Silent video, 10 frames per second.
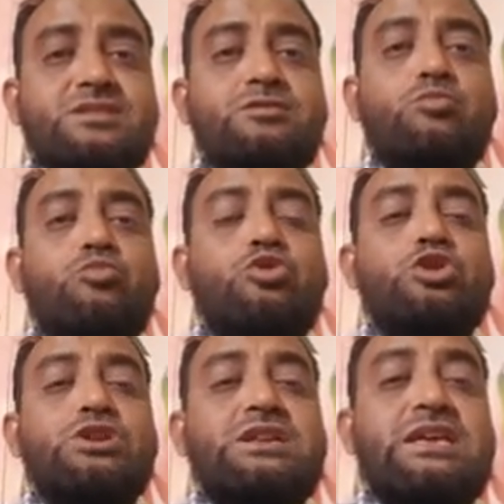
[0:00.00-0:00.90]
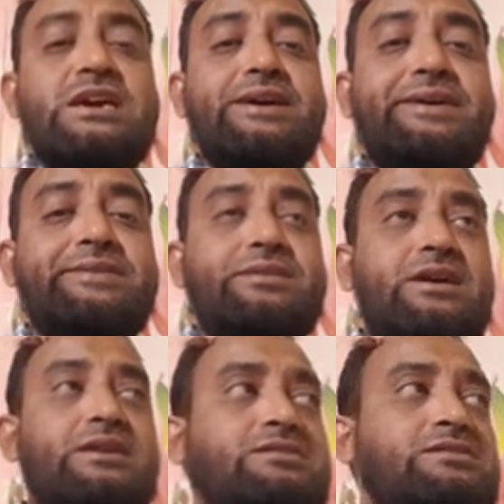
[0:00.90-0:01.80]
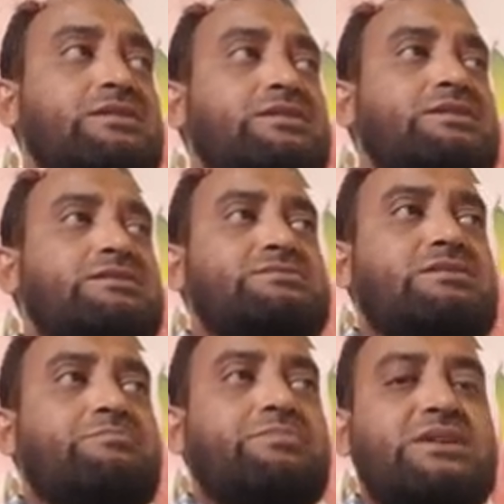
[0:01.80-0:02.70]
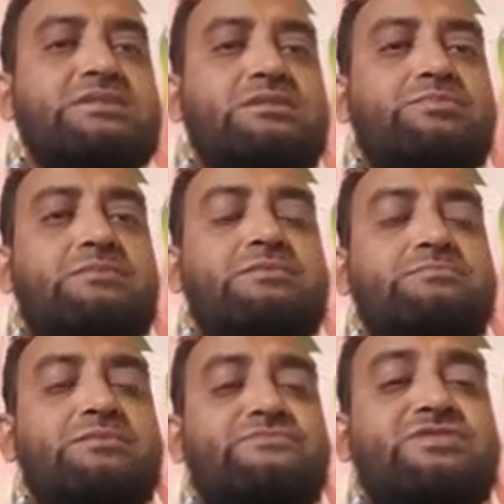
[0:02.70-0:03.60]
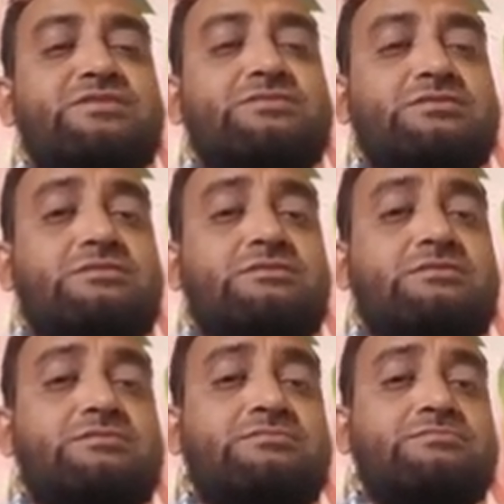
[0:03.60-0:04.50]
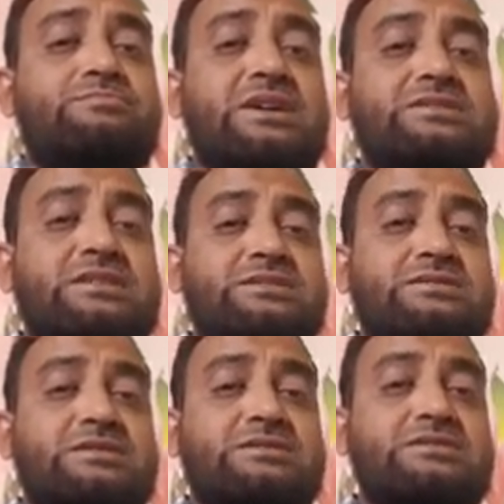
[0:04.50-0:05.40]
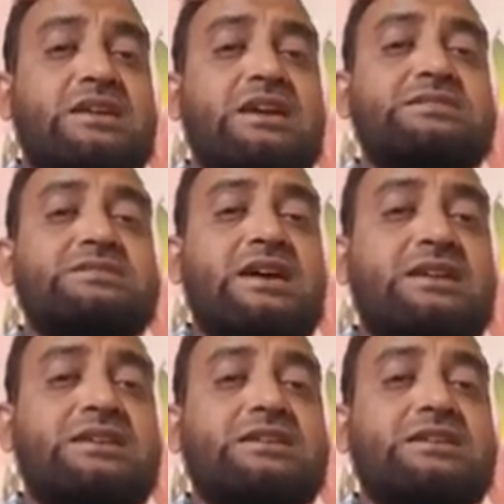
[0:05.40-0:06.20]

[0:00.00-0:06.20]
more delay, and the major problem of this pass transistors is high static